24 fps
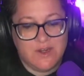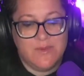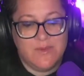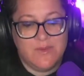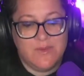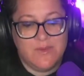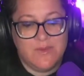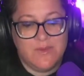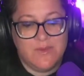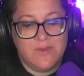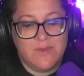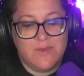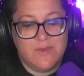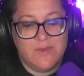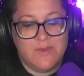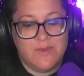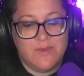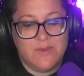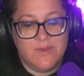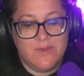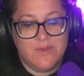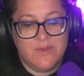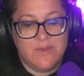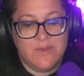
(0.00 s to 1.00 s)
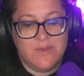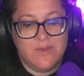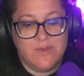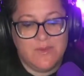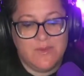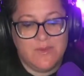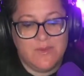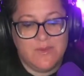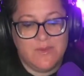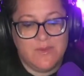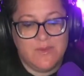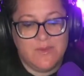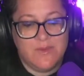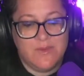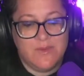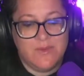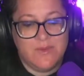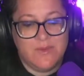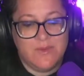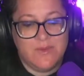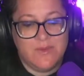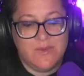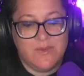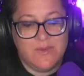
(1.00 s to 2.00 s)
JLJ, I am so
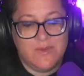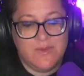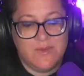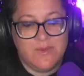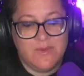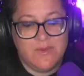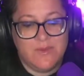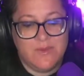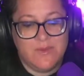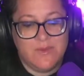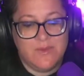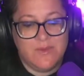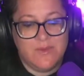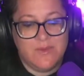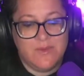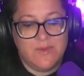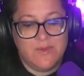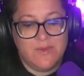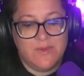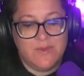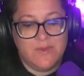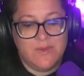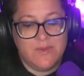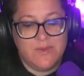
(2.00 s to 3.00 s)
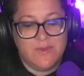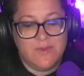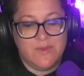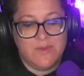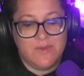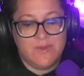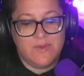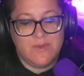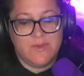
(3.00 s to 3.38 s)
incredibly happy to hear that. Thank you so much.